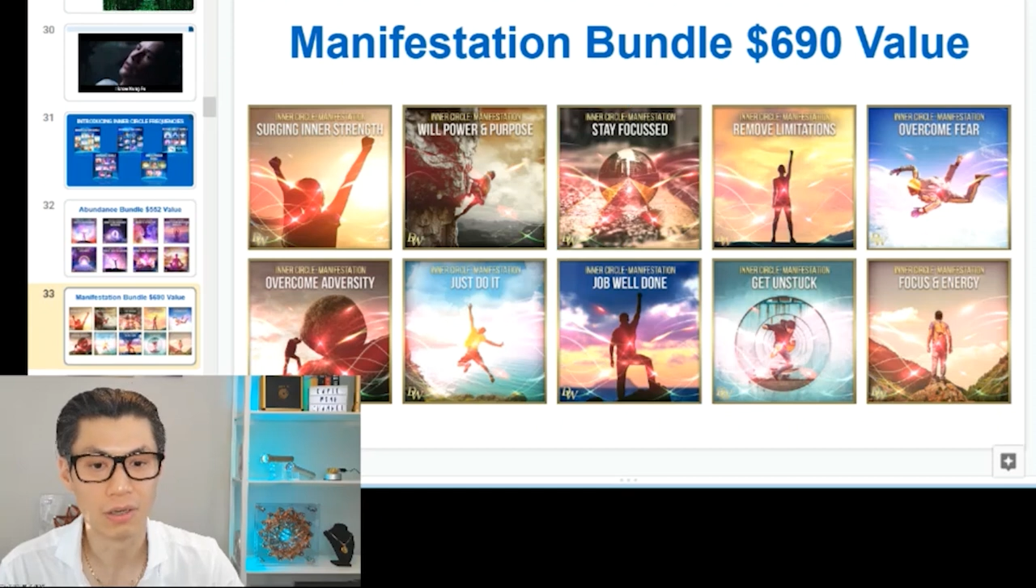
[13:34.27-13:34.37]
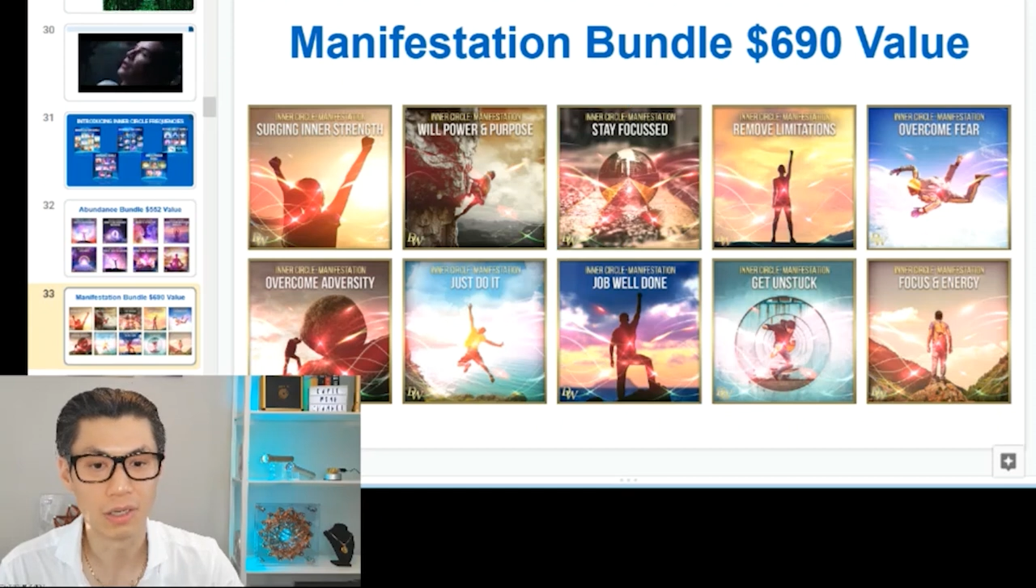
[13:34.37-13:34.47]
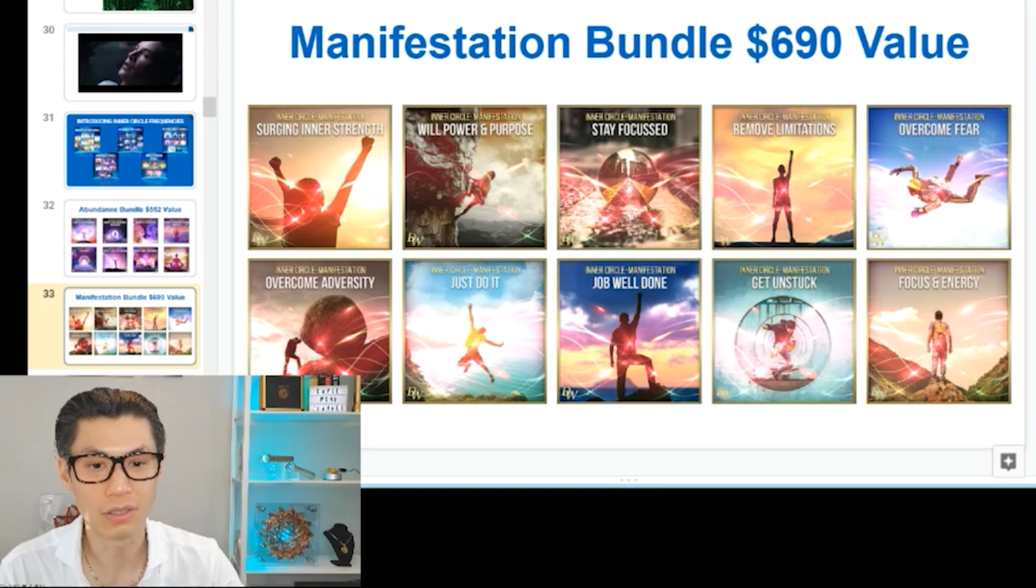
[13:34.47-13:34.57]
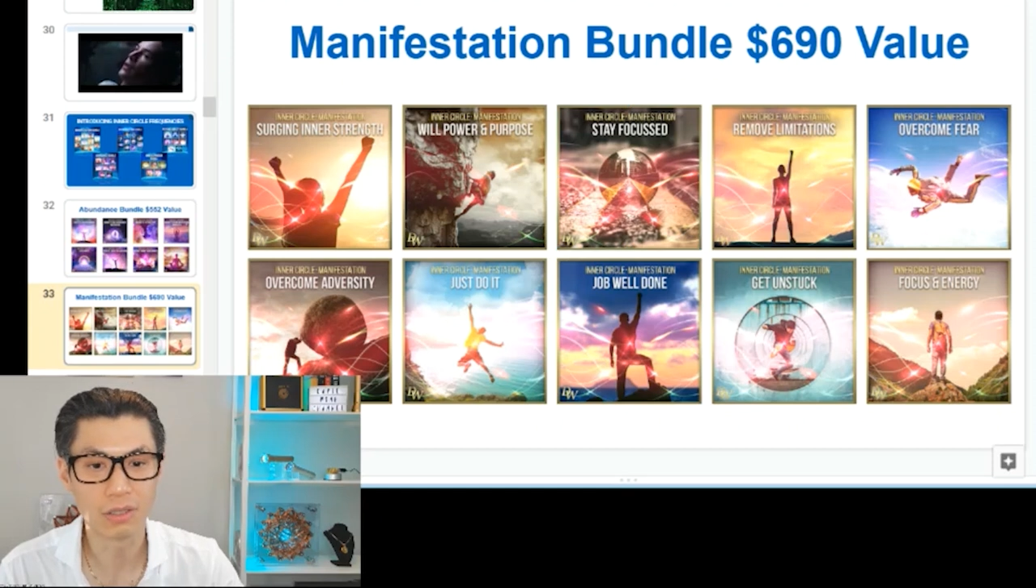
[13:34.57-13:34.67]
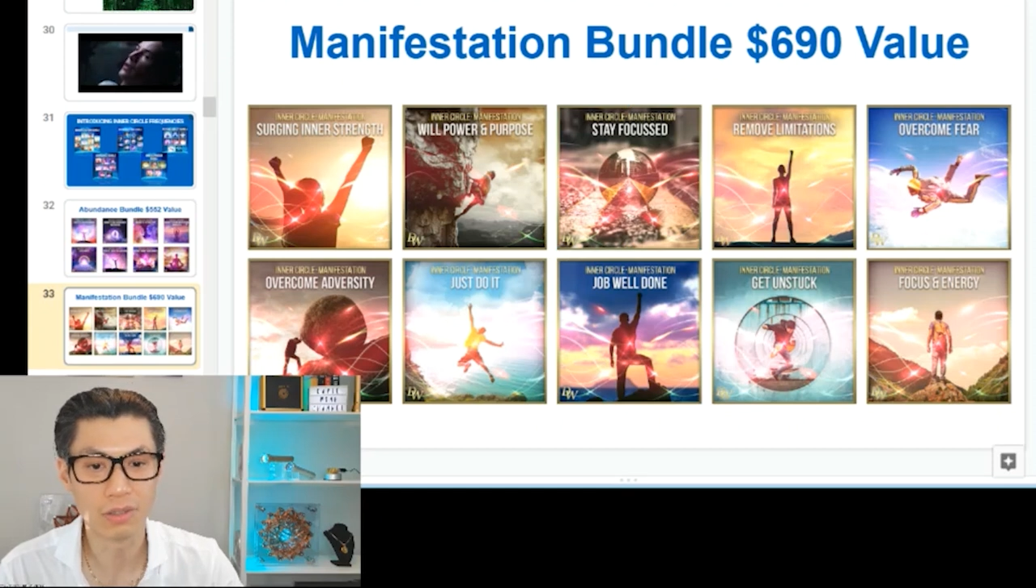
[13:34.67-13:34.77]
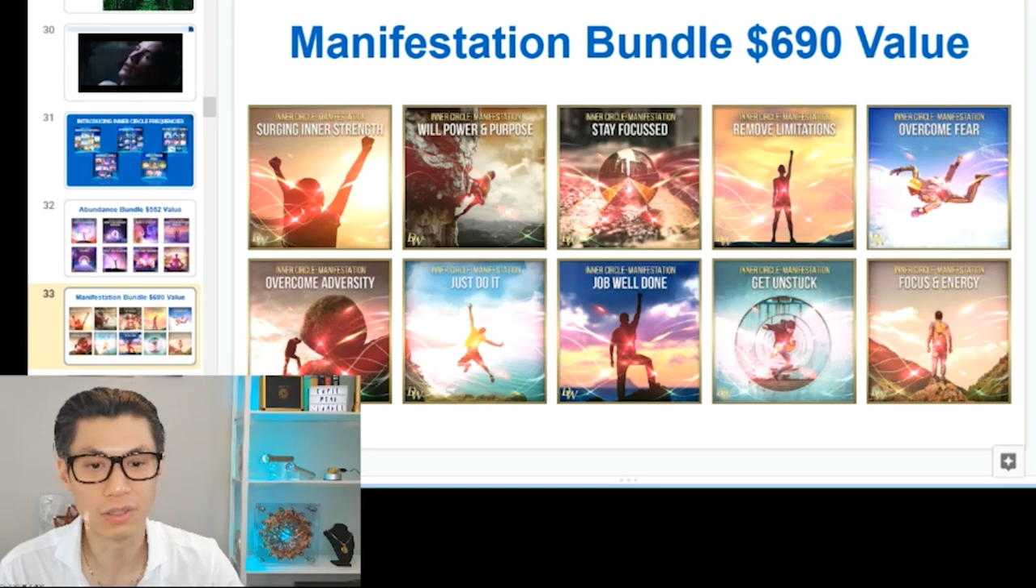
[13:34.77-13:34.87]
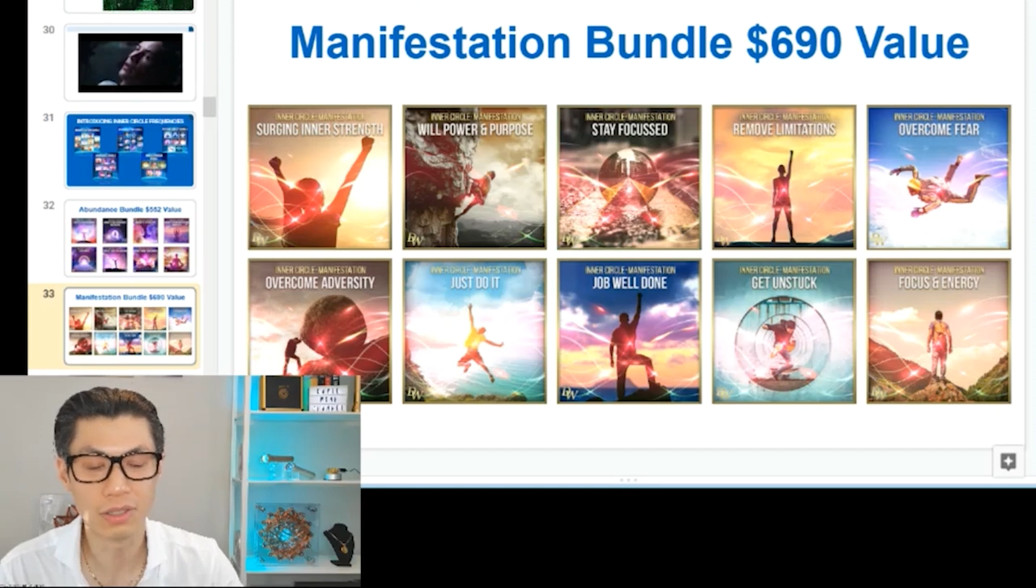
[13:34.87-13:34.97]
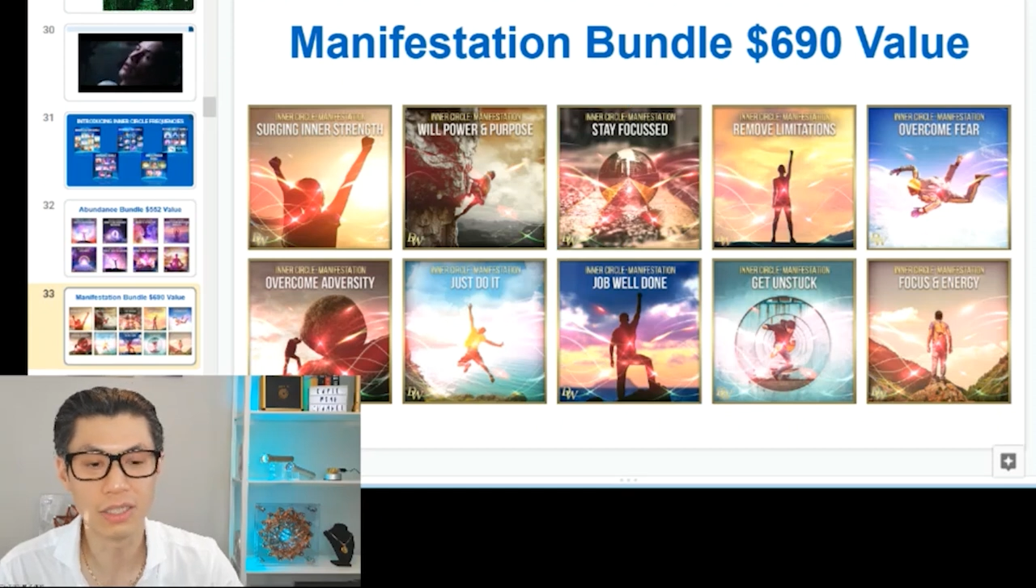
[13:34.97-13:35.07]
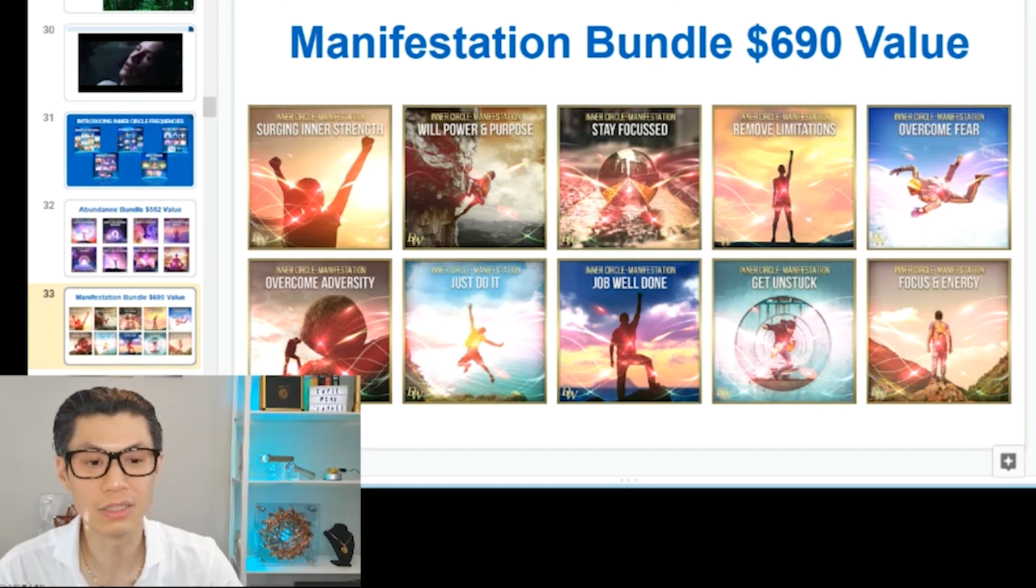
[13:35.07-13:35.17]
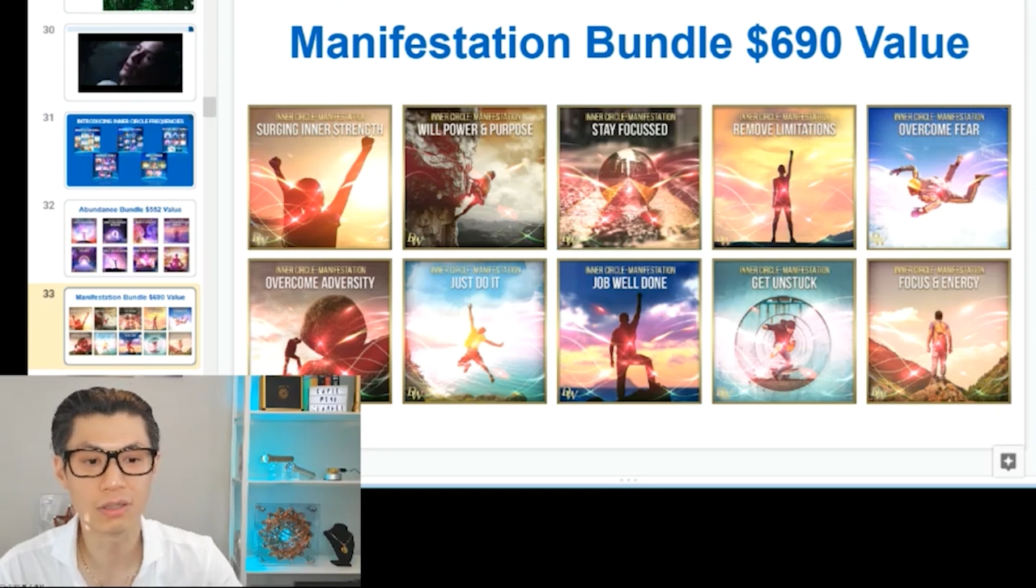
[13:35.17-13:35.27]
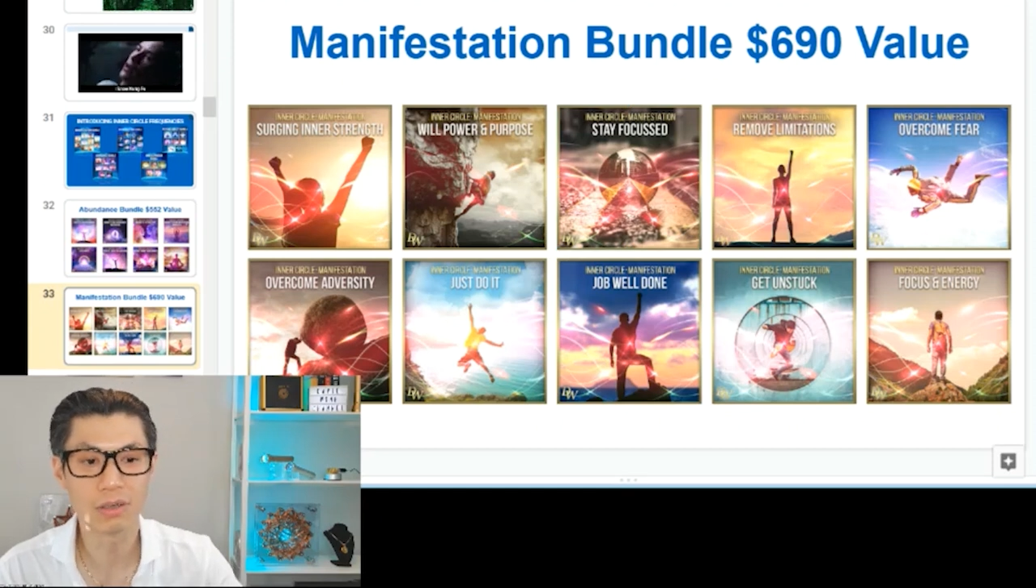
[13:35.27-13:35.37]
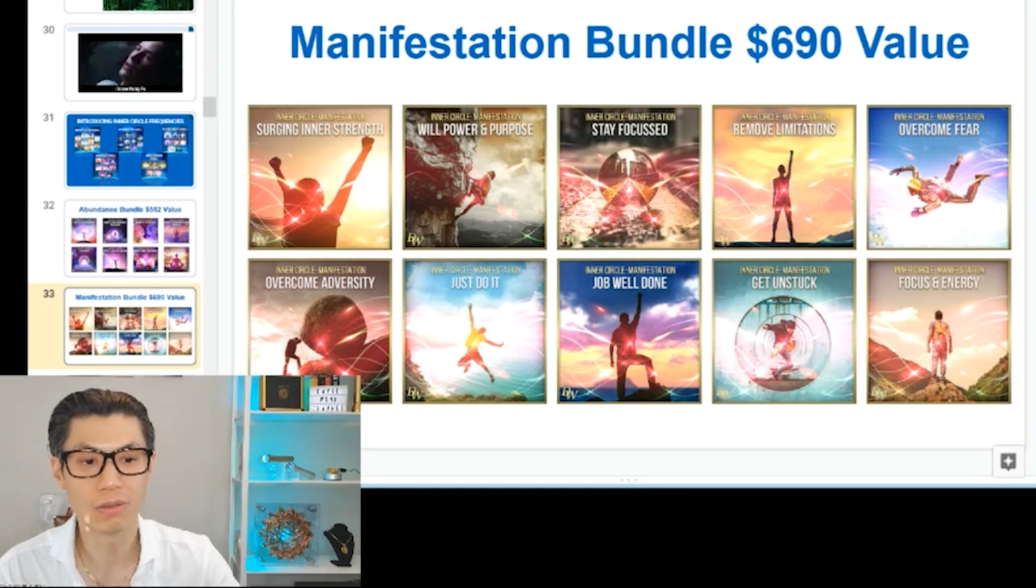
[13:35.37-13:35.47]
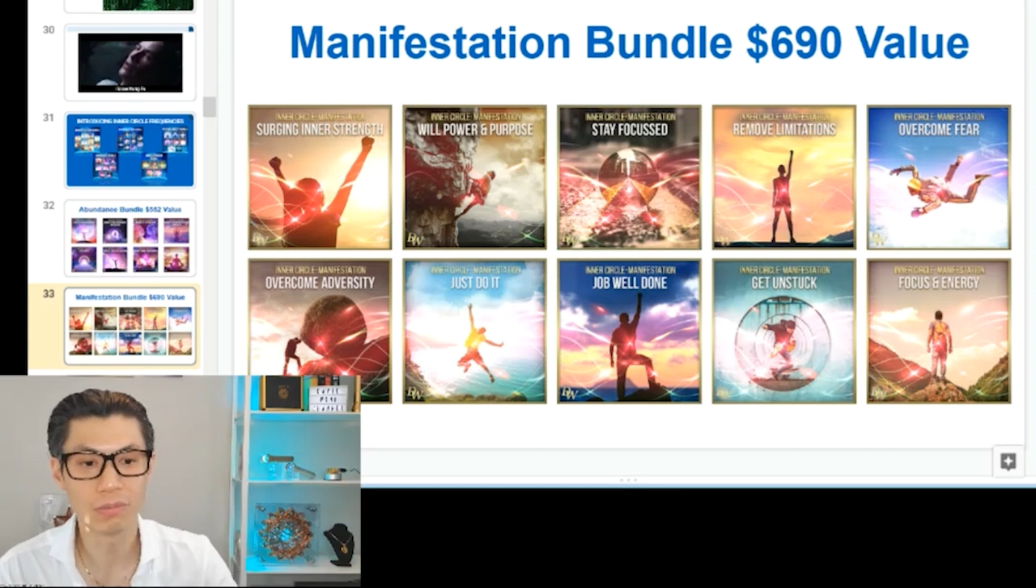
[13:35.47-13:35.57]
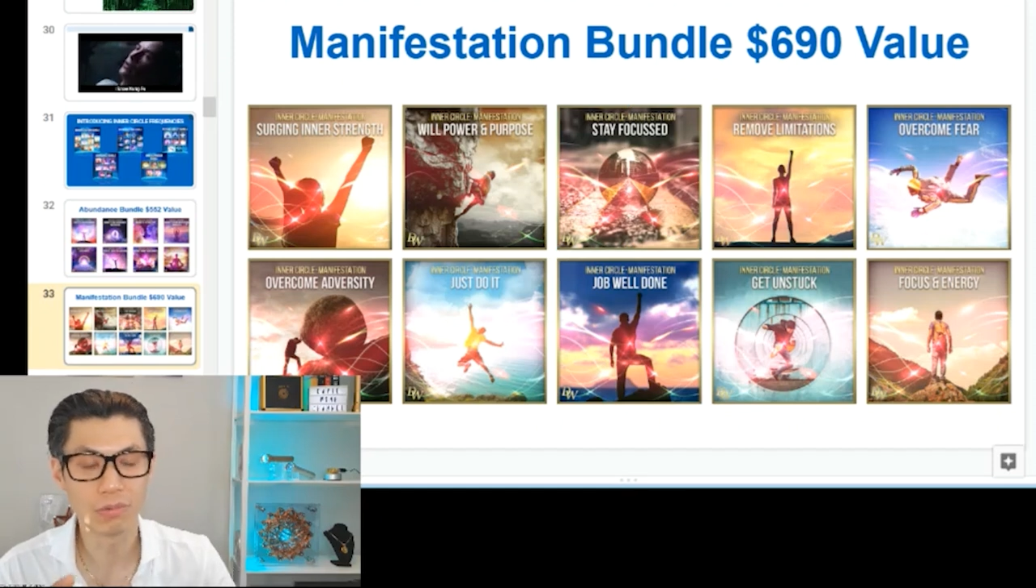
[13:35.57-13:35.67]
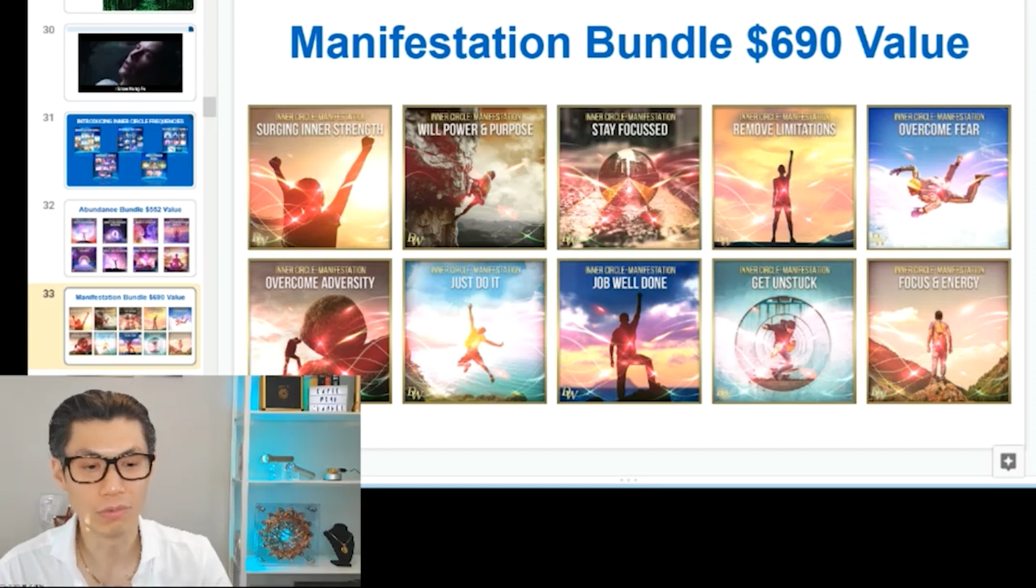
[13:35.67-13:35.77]
Okay, so these
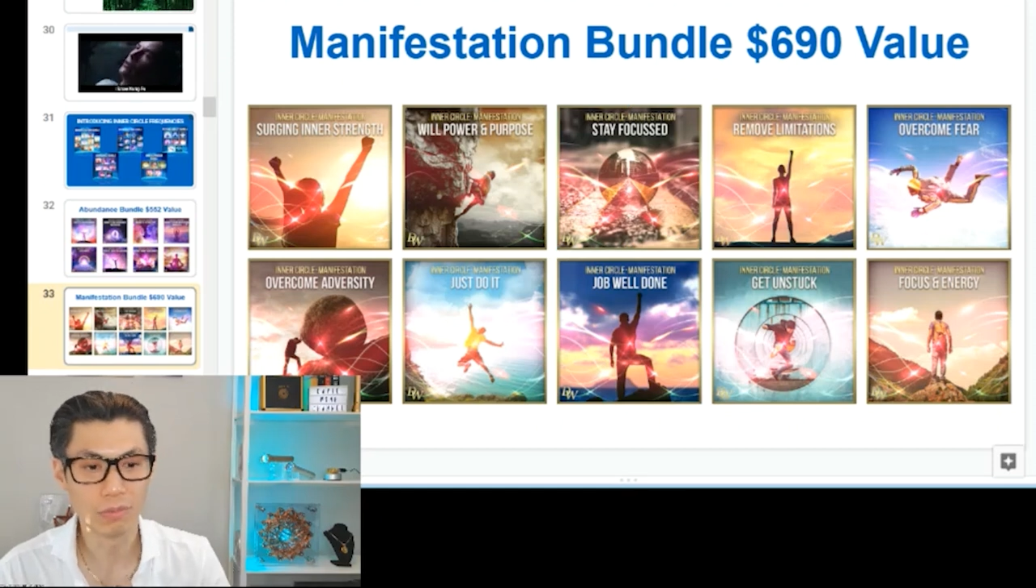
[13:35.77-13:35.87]
are